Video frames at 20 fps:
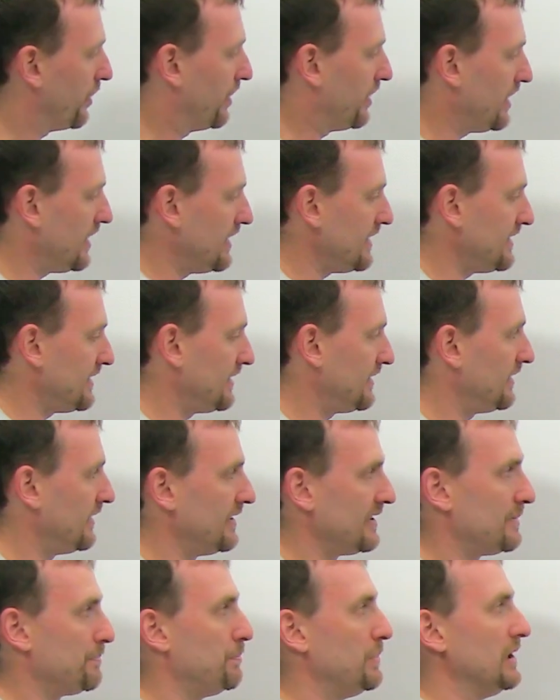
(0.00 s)
this
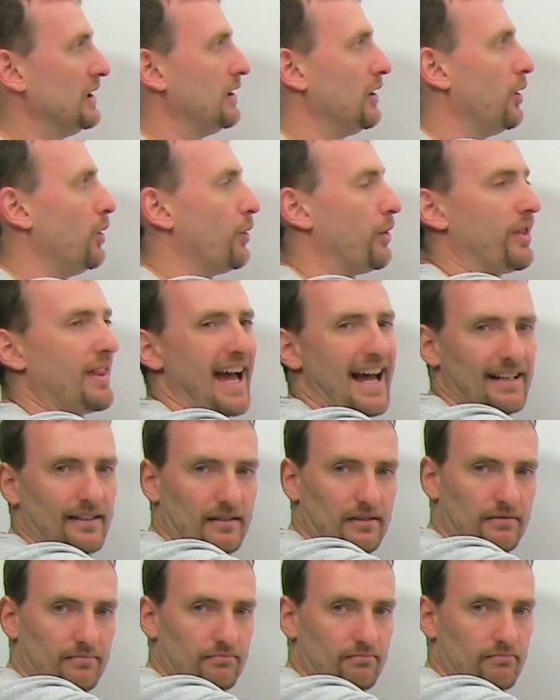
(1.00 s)
is below that.
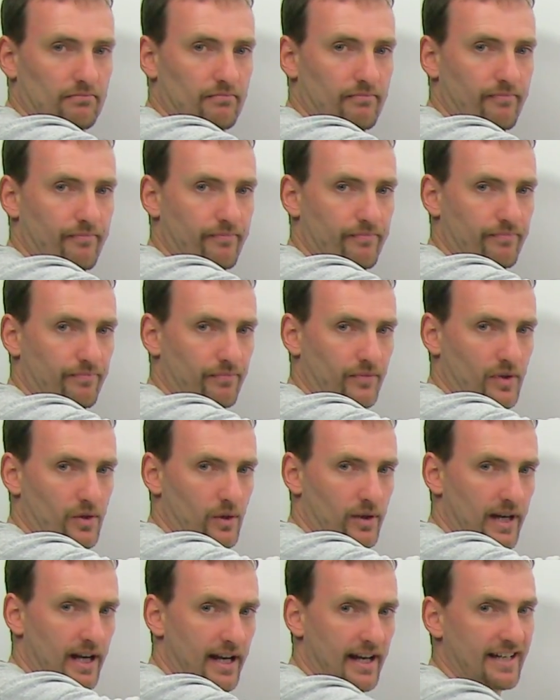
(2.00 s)

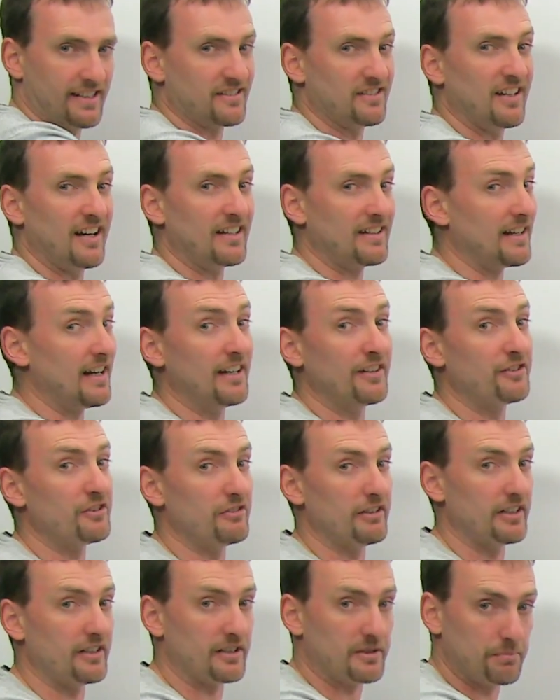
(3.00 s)
Okay? It's not
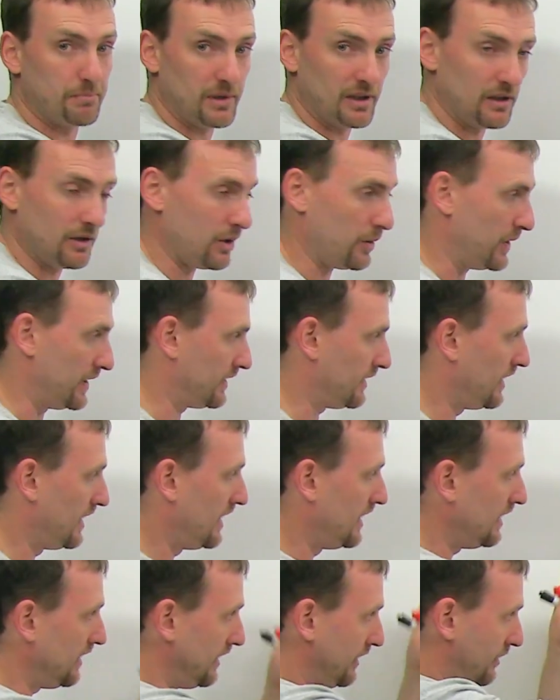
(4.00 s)
under it. It's below it
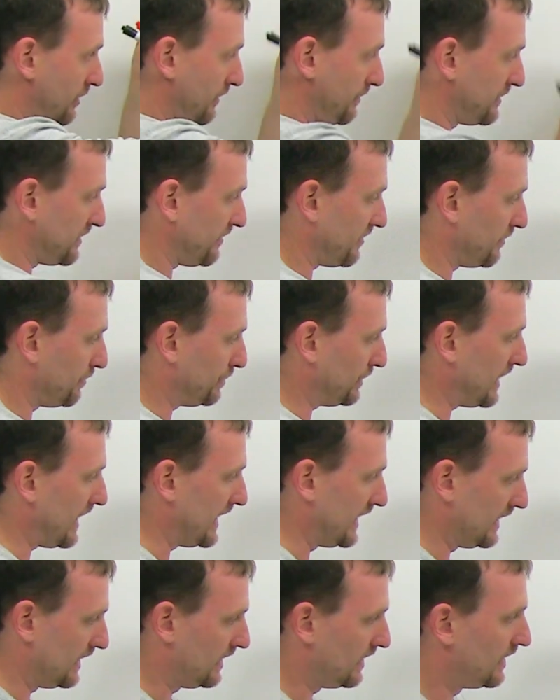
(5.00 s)
in terms of the
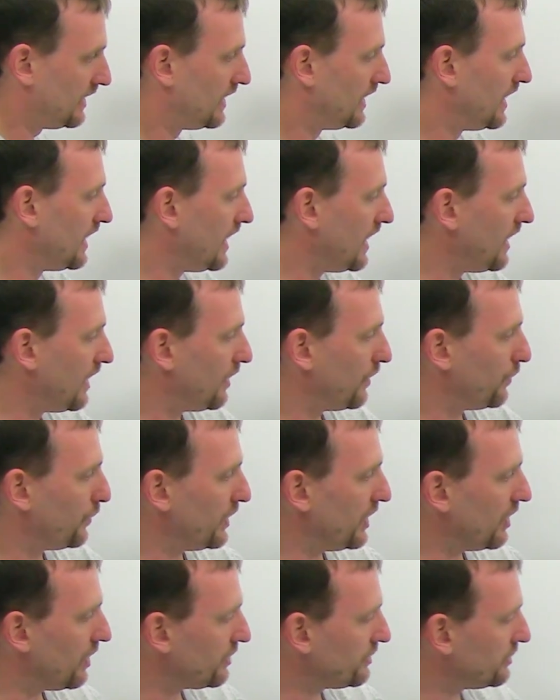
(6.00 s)
plane.
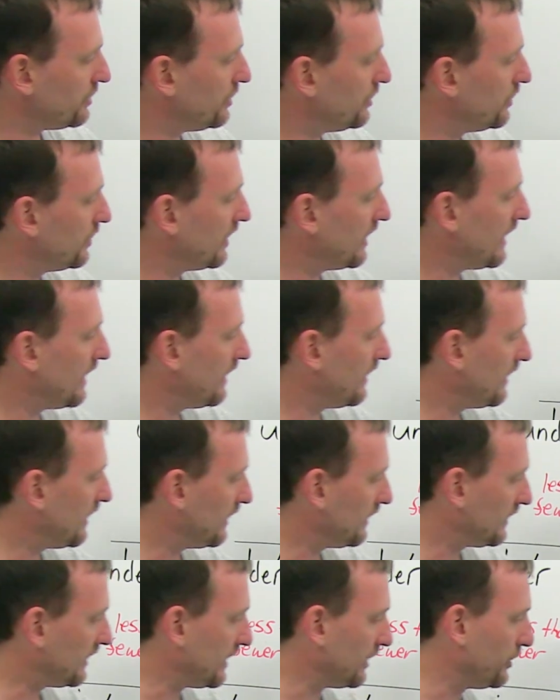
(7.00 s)
We also
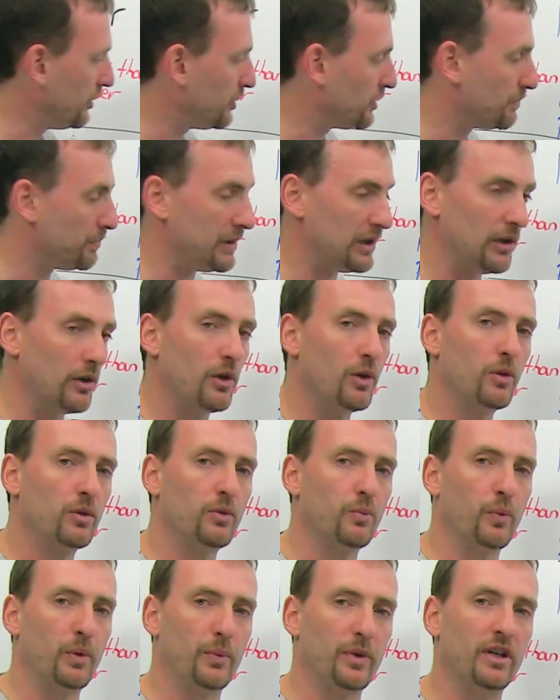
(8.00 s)
can use below
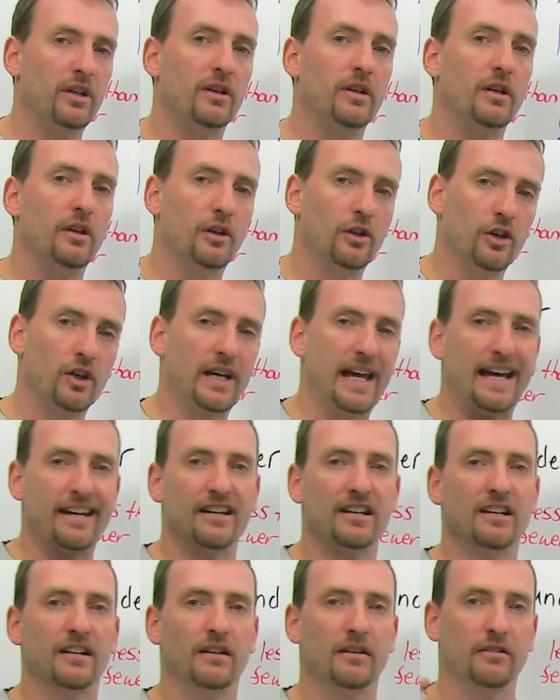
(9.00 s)
when we look at
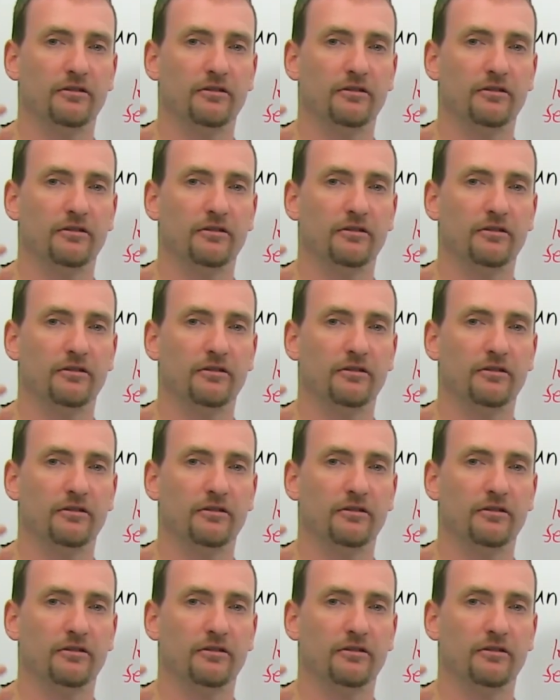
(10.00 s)
a